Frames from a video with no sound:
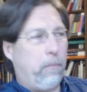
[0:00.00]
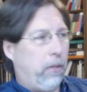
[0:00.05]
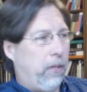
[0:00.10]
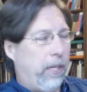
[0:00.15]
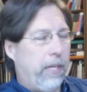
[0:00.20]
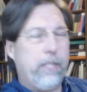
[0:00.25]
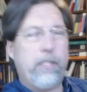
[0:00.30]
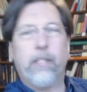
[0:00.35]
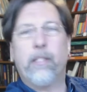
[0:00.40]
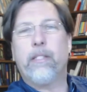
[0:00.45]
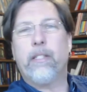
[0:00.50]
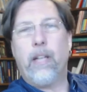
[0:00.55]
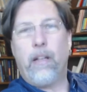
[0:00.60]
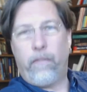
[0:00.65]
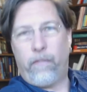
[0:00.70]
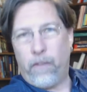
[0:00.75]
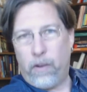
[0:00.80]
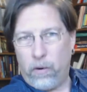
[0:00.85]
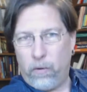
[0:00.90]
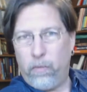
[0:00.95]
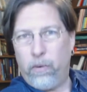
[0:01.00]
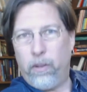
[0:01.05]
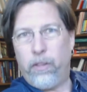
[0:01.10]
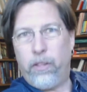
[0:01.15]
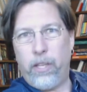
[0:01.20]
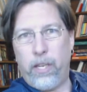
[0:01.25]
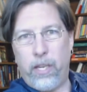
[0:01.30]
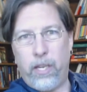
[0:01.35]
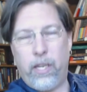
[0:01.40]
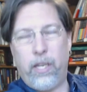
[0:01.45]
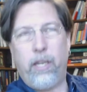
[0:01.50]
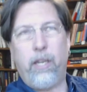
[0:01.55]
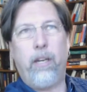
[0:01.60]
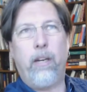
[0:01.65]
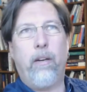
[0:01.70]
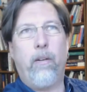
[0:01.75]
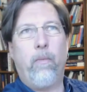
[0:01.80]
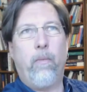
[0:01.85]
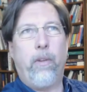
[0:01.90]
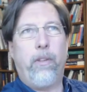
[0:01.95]
plays itself out
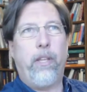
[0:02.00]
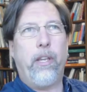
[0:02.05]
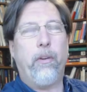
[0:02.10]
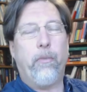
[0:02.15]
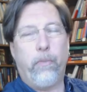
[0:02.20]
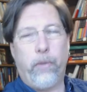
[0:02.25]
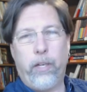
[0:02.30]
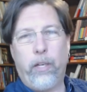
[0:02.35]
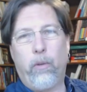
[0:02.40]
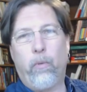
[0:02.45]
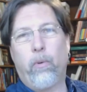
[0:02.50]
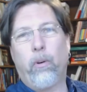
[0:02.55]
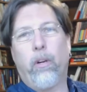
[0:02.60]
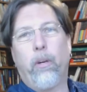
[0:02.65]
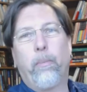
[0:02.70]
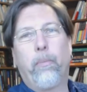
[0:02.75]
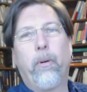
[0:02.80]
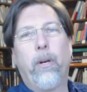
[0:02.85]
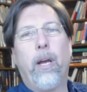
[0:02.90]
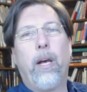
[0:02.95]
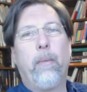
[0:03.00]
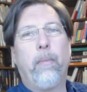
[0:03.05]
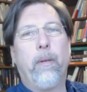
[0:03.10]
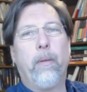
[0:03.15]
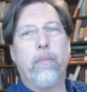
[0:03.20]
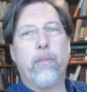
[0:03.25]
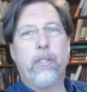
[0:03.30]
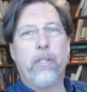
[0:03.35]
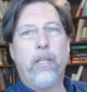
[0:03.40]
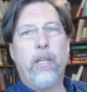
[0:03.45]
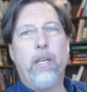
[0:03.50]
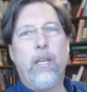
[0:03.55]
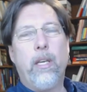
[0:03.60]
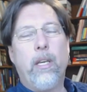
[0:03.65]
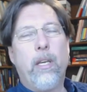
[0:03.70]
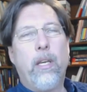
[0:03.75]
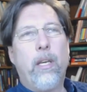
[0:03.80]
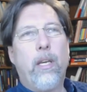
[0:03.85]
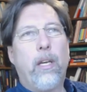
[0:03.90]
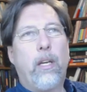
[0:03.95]
within real world problems.
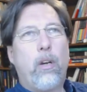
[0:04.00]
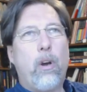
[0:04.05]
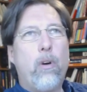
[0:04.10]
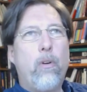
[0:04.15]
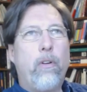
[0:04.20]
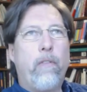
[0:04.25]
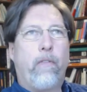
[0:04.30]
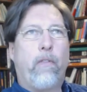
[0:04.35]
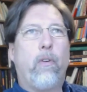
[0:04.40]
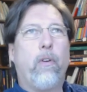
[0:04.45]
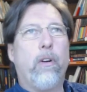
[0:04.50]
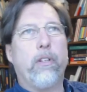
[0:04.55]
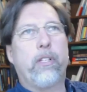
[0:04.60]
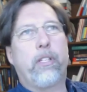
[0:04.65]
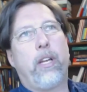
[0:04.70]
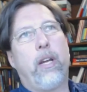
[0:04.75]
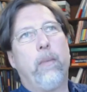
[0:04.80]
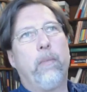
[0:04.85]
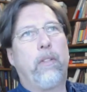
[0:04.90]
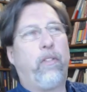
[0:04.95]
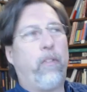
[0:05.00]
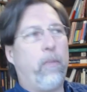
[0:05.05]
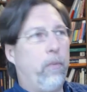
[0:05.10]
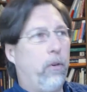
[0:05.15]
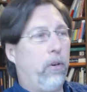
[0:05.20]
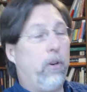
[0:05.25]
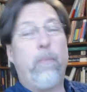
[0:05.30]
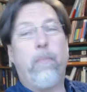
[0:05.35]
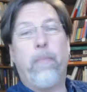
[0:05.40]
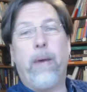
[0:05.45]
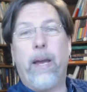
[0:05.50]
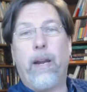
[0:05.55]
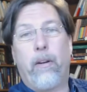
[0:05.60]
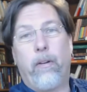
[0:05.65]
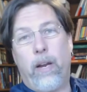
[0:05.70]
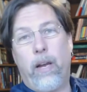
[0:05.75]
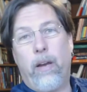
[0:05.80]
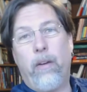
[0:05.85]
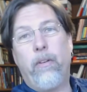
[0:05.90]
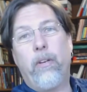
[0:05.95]
Code, of course, comes from her own
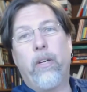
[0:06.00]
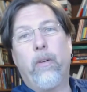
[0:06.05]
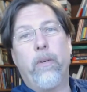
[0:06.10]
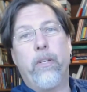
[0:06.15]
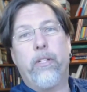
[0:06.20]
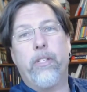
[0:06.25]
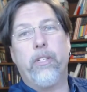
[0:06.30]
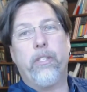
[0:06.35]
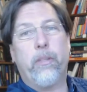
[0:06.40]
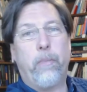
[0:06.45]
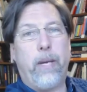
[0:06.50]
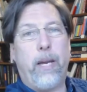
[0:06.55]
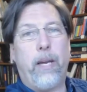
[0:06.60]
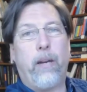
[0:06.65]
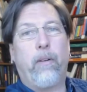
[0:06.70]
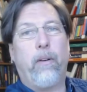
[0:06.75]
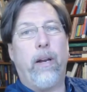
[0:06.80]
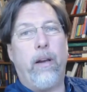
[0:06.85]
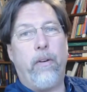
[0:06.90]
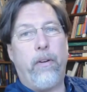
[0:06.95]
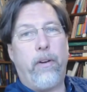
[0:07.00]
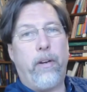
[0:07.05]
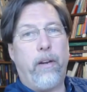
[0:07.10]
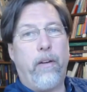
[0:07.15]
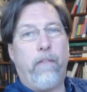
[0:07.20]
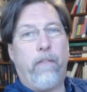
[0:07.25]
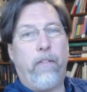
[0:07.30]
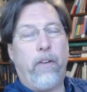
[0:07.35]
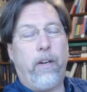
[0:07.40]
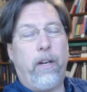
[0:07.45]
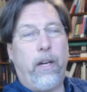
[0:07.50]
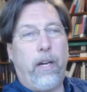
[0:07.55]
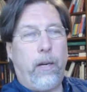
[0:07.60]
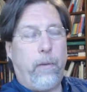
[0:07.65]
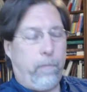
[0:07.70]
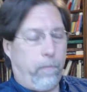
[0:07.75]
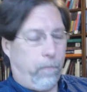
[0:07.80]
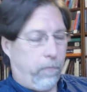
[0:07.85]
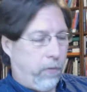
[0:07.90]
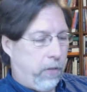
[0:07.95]
background, which is a background of
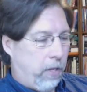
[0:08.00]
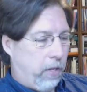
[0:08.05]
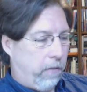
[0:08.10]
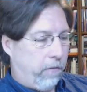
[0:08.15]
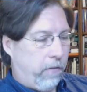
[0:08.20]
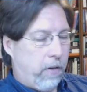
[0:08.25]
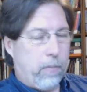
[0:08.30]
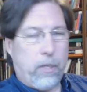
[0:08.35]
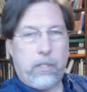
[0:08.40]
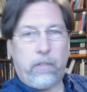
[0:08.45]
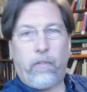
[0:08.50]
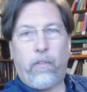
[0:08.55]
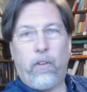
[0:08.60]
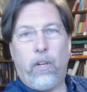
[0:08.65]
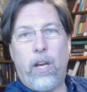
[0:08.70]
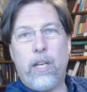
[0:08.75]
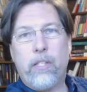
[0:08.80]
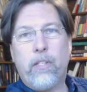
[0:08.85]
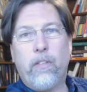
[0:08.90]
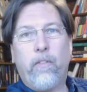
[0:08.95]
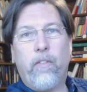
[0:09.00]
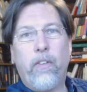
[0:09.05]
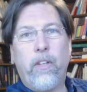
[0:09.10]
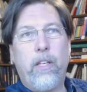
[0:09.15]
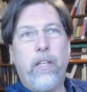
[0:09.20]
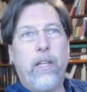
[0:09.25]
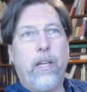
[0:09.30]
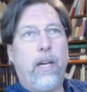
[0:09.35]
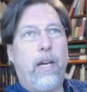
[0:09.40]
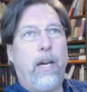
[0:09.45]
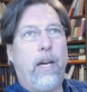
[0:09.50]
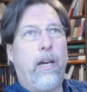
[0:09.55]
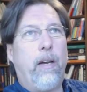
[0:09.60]
feminist philosophy,